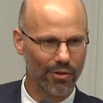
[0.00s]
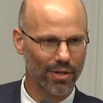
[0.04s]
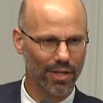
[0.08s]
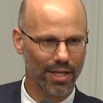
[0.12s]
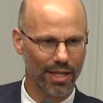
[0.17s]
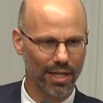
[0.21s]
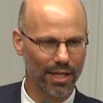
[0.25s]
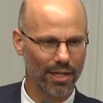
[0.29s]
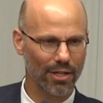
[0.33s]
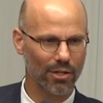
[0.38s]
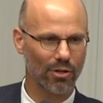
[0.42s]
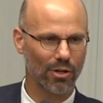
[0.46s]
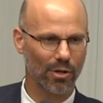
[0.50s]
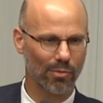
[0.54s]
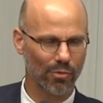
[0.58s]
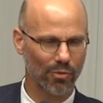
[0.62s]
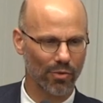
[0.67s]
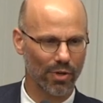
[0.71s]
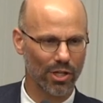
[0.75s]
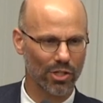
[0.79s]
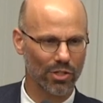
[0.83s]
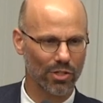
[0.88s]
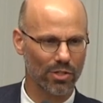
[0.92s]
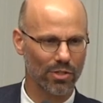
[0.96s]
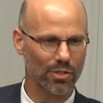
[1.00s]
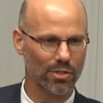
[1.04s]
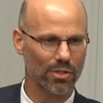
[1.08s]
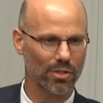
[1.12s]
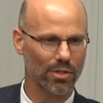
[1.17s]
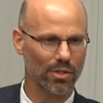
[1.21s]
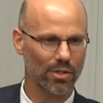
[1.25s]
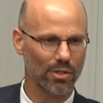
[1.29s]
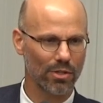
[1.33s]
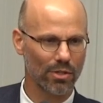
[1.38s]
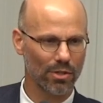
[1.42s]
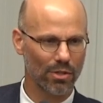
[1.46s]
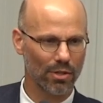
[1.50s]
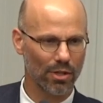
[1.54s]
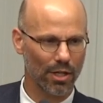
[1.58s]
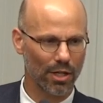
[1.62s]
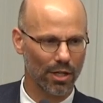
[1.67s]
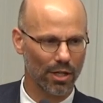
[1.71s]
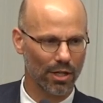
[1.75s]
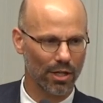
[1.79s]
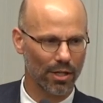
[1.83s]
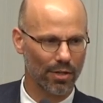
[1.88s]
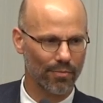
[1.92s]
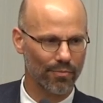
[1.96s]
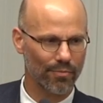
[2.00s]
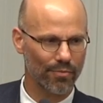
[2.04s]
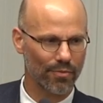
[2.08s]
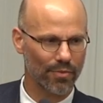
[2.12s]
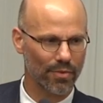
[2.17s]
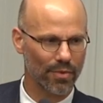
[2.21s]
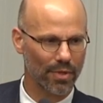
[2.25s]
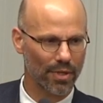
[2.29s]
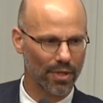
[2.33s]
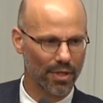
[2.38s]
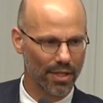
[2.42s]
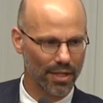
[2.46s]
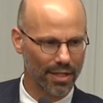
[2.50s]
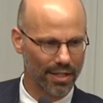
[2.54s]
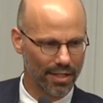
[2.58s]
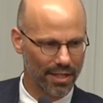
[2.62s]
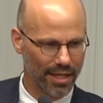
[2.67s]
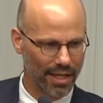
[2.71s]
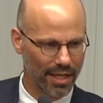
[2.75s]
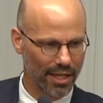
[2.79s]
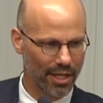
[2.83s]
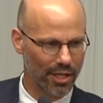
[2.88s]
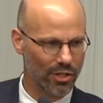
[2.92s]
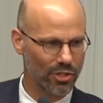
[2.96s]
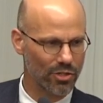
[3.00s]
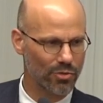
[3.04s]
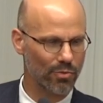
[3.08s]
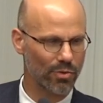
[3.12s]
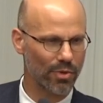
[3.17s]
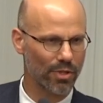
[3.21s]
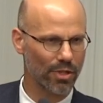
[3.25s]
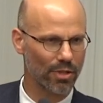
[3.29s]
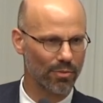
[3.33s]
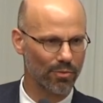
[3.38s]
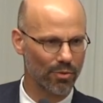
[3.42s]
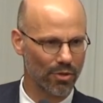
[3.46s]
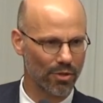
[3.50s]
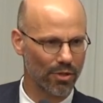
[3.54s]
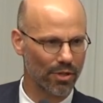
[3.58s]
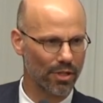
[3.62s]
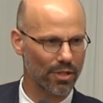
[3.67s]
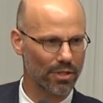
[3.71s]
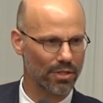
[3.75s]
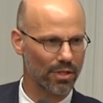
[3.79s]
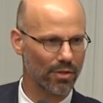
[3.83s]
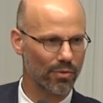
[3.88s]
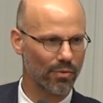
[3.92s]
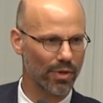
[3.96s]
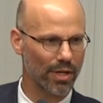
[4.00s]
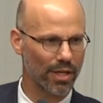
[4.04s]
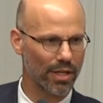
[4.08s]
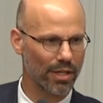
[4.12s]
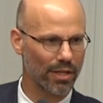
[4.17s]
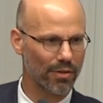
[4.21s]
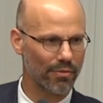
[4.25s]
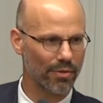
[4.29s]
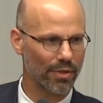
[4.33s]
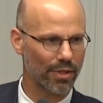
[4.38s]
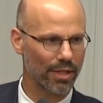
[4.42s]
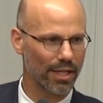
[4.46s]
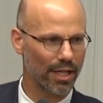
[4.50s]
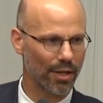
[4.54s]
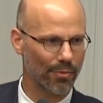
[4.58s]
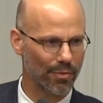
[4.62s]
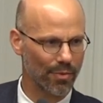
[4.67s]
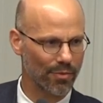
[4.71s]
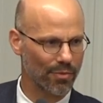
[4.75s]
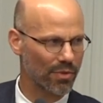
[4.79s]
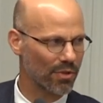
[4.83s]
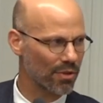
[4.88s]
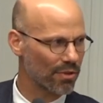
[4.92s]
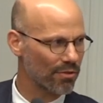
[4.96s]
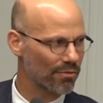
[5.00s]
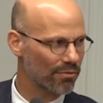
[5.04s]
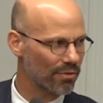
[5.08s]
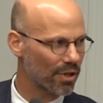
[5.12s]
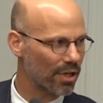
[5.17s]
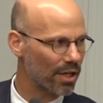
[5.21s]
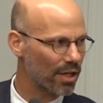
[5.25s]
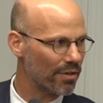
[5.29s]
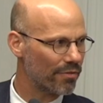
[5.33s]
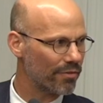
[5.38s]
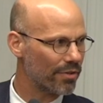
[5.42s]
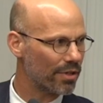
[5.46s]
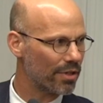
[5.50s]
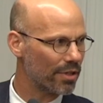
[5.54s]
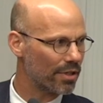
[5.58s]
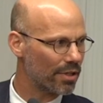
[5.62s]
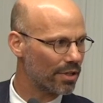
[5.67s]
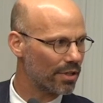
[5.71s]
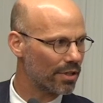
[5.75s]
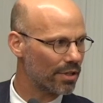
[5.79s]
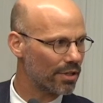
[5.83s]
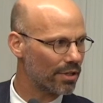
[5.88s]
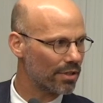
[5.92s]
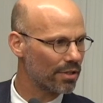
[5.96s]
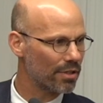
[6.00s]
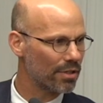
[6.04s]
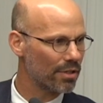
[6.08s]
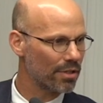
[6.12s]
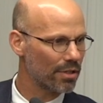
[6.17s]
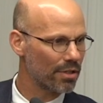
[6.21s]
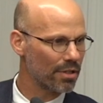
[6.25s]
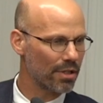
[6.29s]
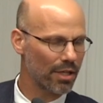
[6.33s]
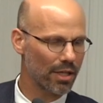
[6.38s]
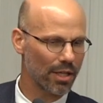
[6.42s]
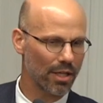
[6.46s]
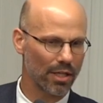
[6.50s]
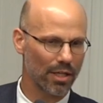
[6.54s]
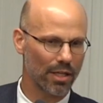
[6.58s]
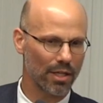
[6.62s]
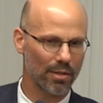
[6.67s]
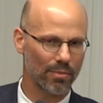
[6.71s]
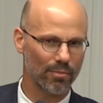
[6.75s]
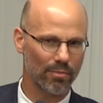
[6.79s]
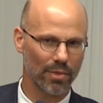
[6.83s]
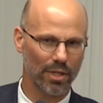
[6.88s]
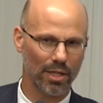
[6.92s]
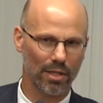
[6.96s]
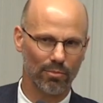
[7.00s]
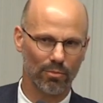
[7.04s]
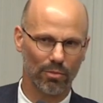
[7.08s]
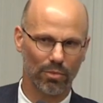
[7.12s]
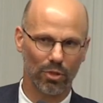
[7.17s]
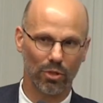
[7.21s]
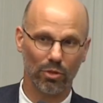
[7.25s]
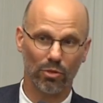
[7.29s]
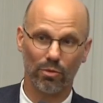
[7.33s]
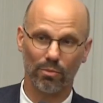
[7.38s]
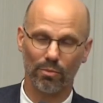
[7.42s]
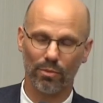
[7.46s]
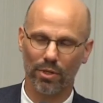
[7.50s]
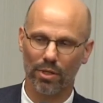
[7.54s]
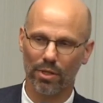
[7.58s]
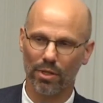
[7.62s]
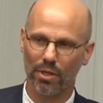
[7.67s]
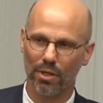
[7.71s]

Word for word: can corporations um, engage with communities in a way that really helped them to thrive and, uh, and, and, bloom.